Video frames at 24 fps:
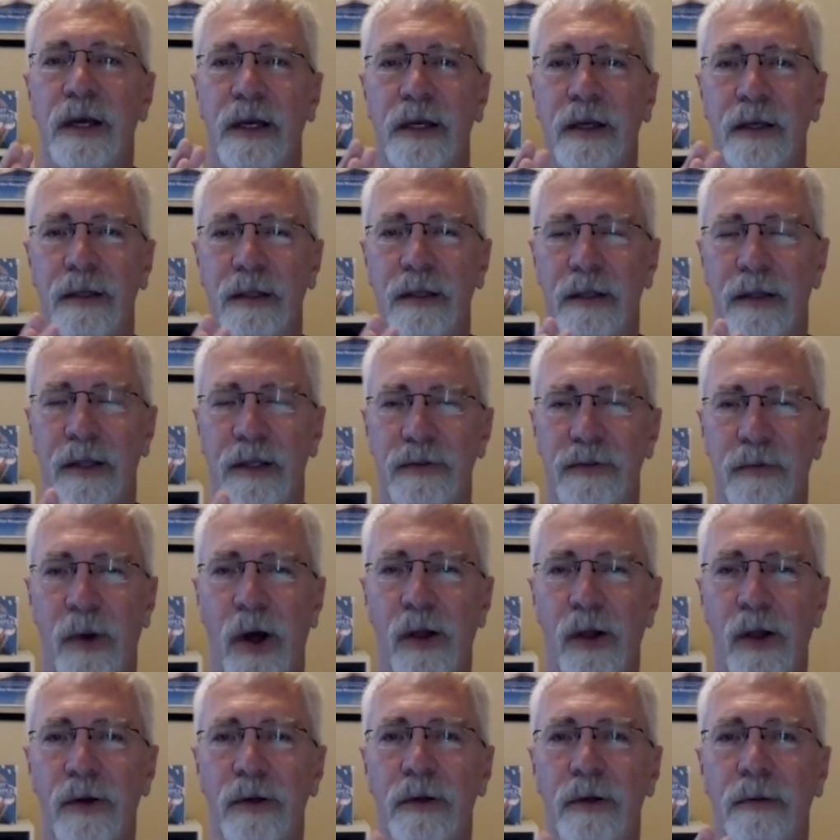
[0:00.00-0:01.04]
and the
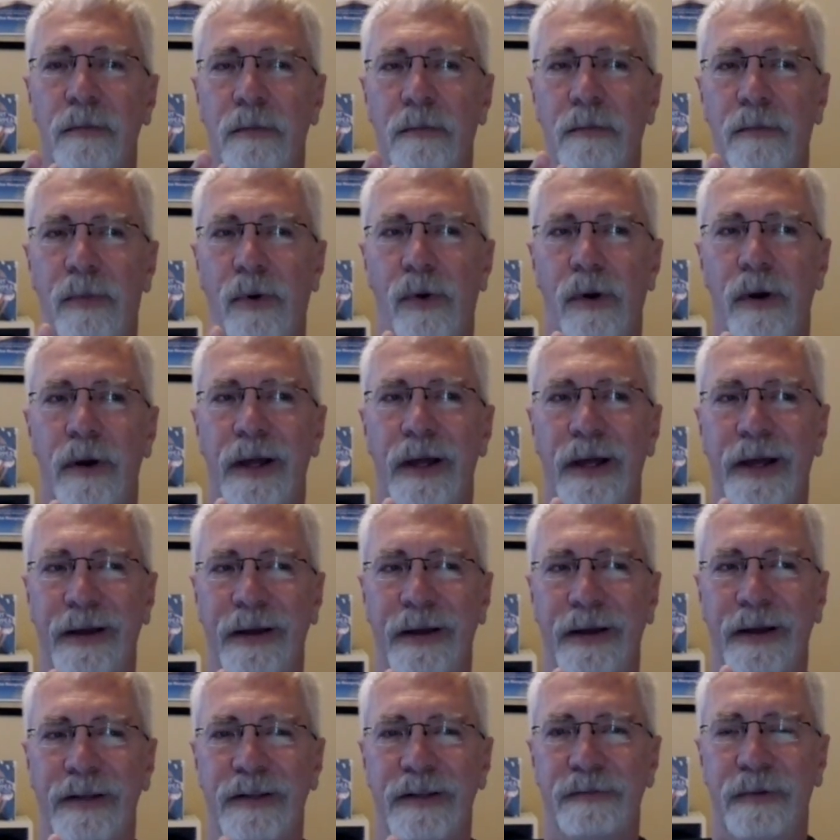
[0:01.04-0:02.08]
smaller, more
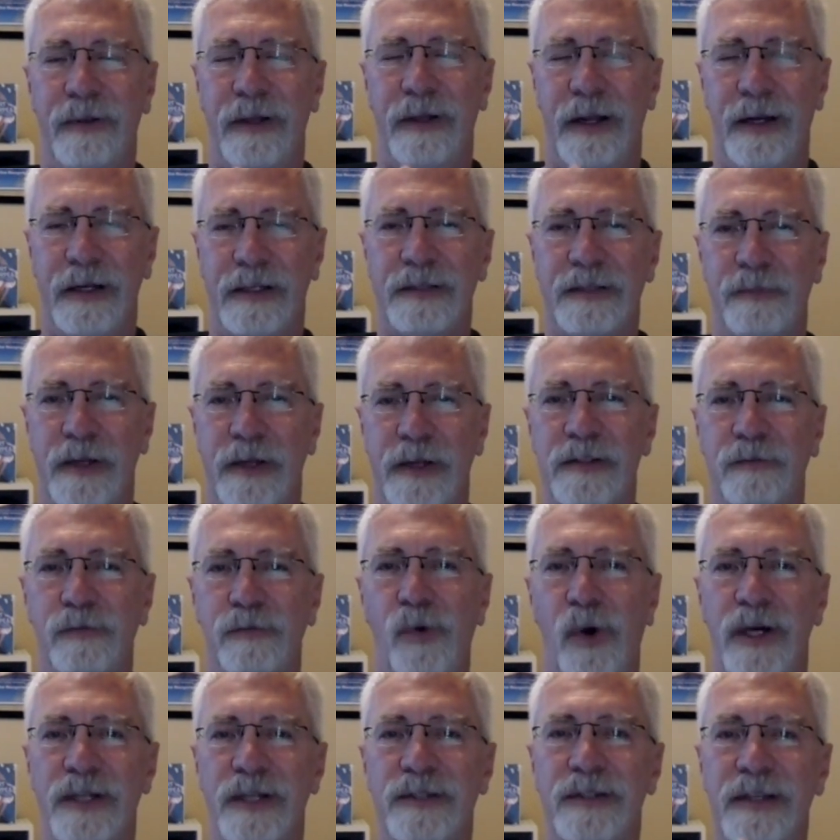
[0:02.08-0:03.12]
inexpensive
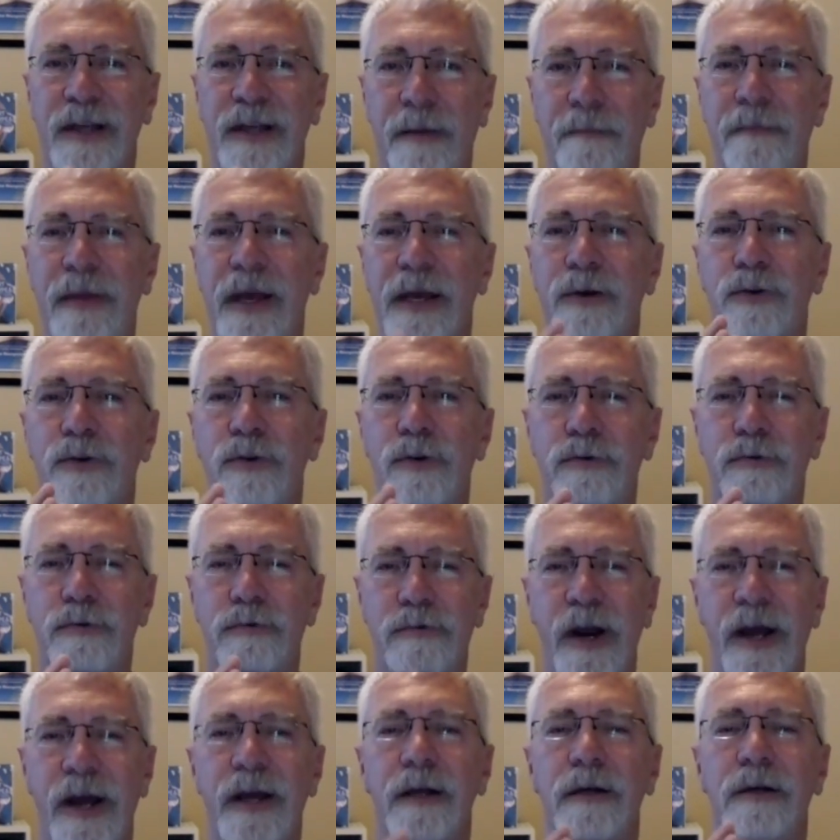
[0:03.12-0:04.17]
ones, can be
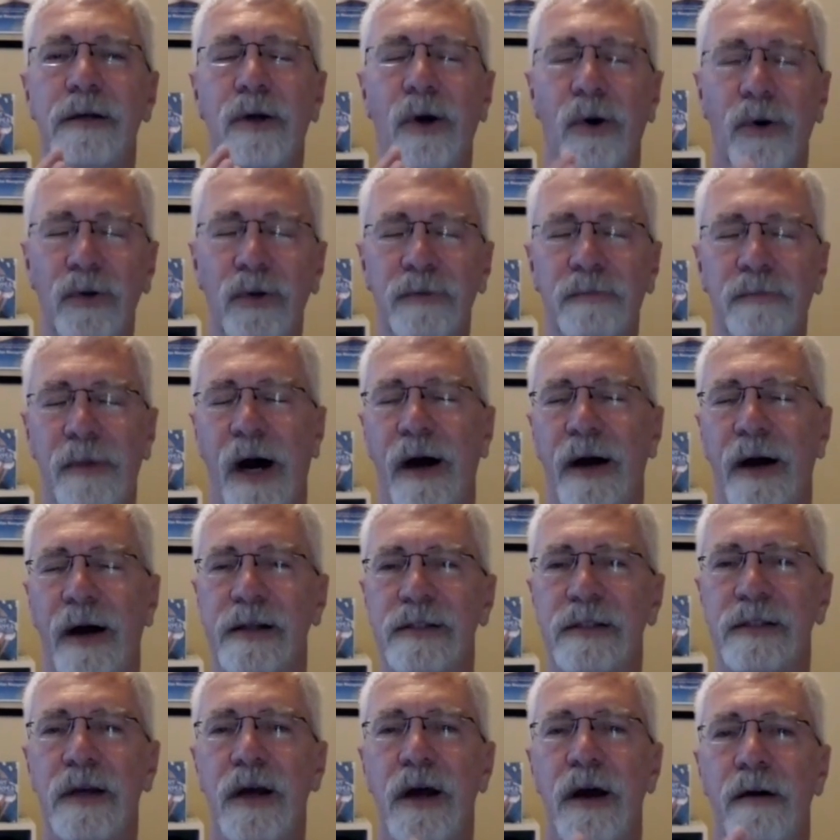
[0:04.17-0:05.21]
great gold
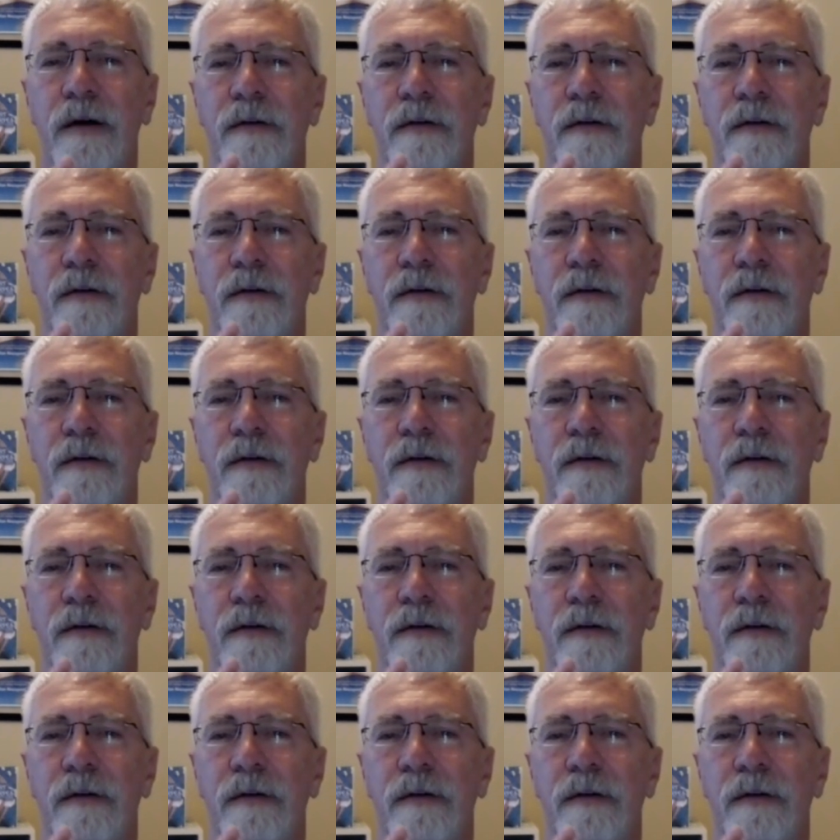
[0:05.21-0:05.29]
mines